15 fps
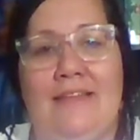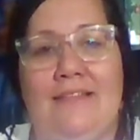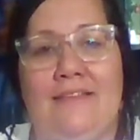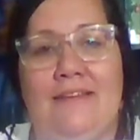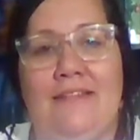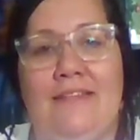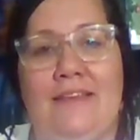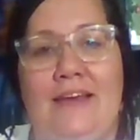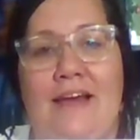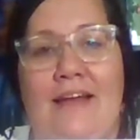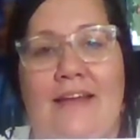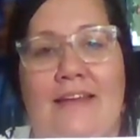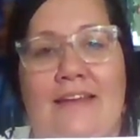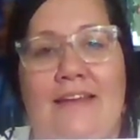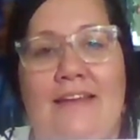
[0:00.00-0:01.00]
Look at that.
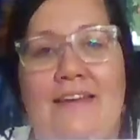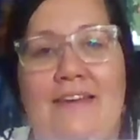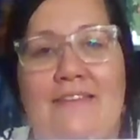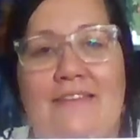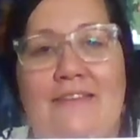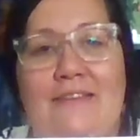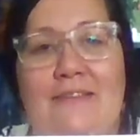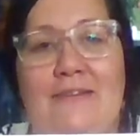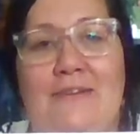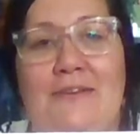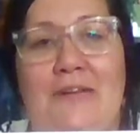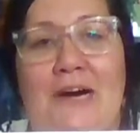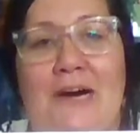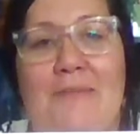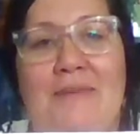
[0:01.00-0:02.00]
He has these little
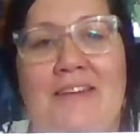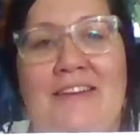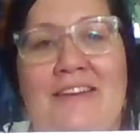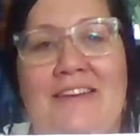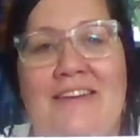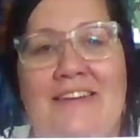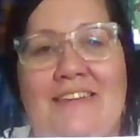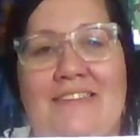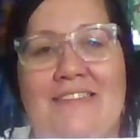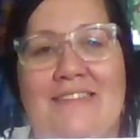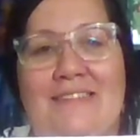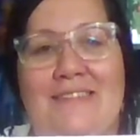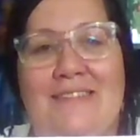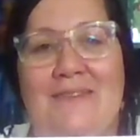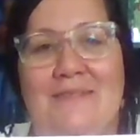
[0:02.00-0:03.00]
knobby knees.
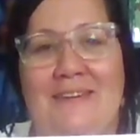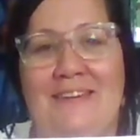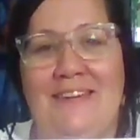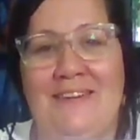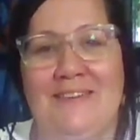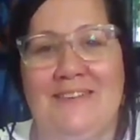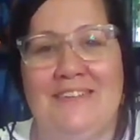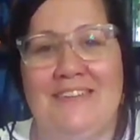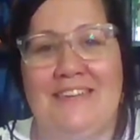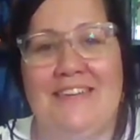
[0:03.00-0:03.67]
That's so cute.